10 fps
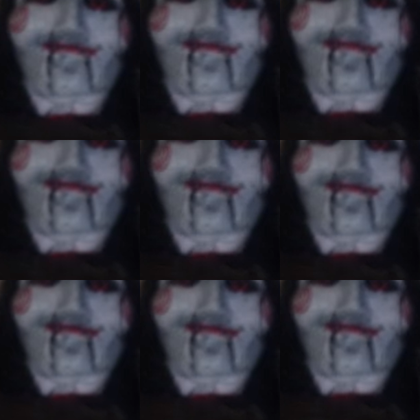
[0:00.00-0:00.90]

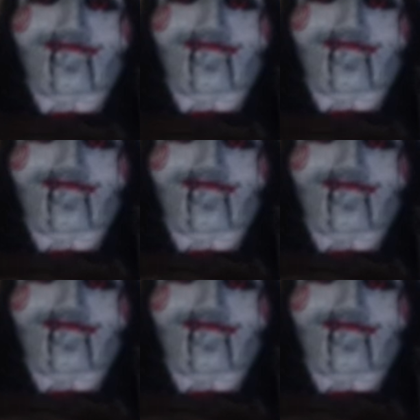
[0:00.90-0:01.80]

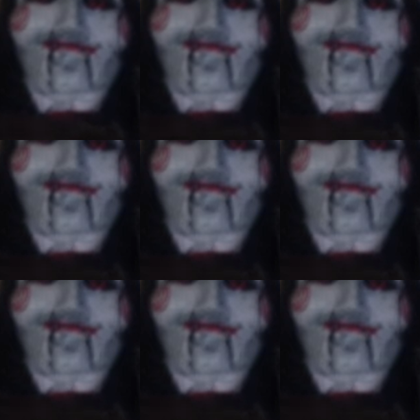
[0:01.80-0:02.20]
(silent)